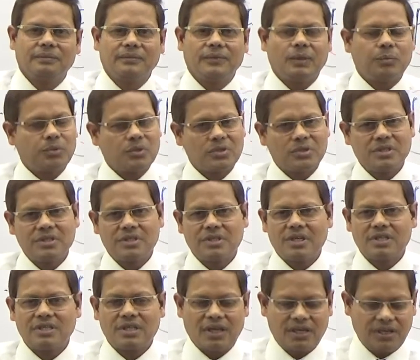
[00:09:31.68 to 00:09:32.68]
the
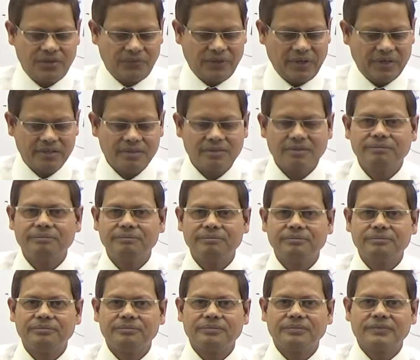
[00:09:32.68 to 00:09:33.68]
procedures are different,
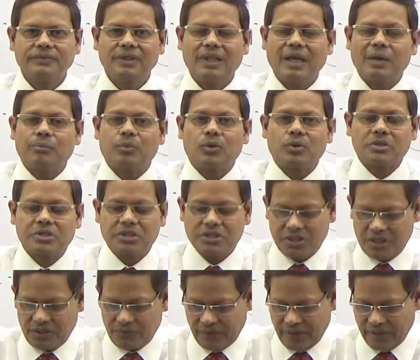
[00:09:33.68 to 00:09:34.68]
the approach is
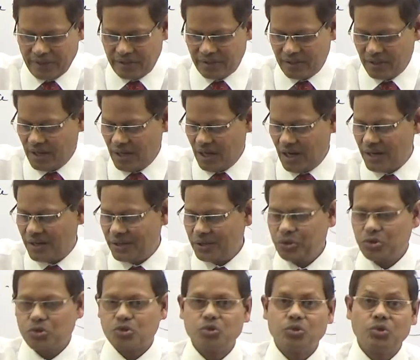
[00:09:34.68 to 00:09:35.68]
different, and
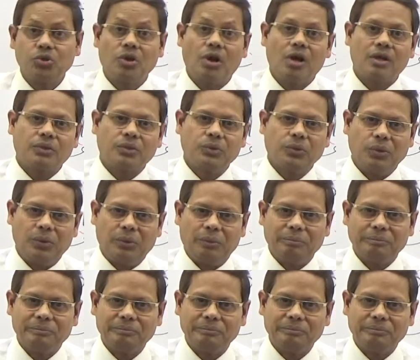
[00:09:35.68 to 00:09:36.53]
you ought to know.